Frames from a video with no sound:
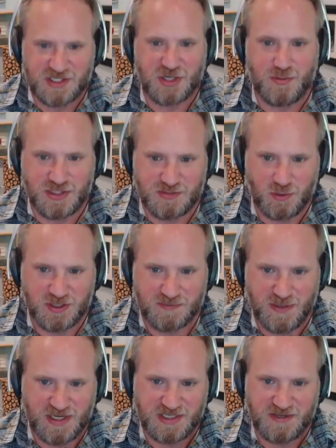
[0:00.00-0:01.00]
so much more
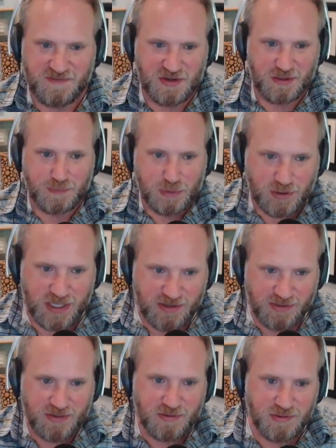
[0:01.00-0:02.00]
space if you could pull
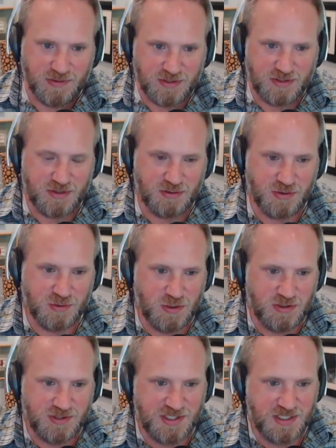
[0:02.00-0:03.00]
out those
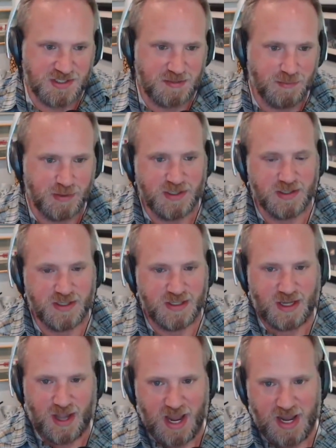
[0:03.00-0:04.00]
rear seats
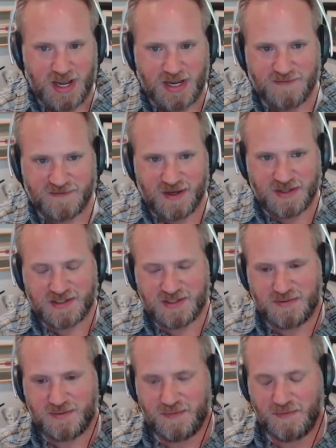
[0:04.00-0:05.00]
completely. I've got
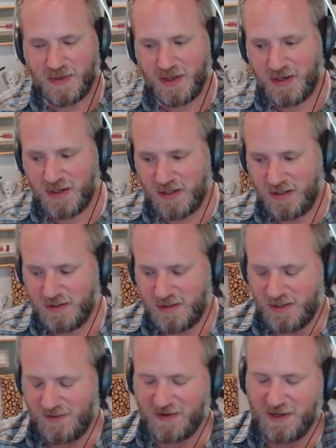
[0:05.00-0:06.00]

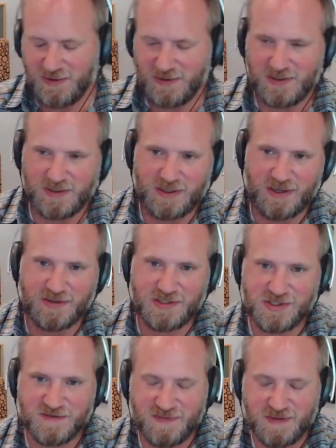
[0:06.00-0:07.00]
I've got a
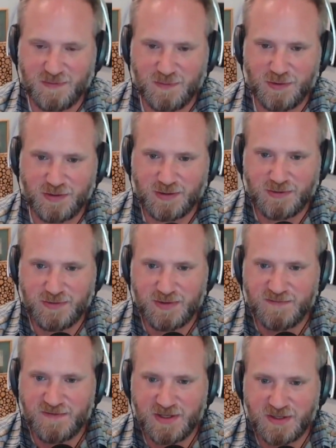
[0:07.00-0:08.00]
GIF that we'll include in
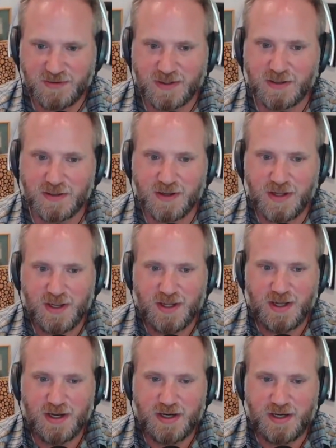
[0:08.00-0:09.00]
the video here
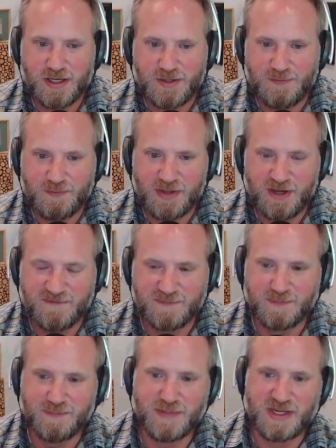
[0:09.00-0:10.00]
of
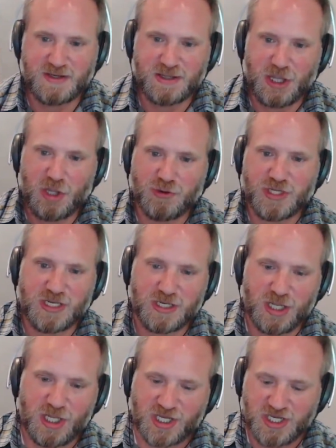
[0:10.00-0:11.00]
me loading
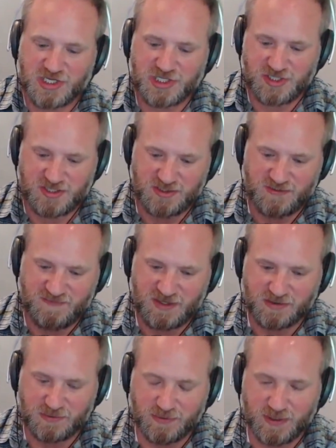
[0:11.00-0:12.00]
luggage into the
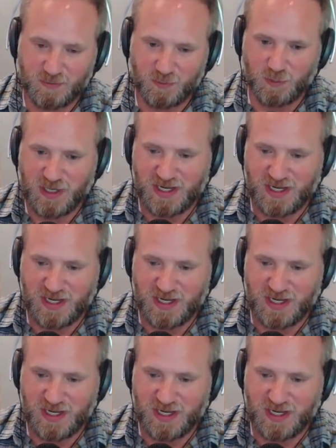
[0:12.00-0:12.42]
vehicle, and we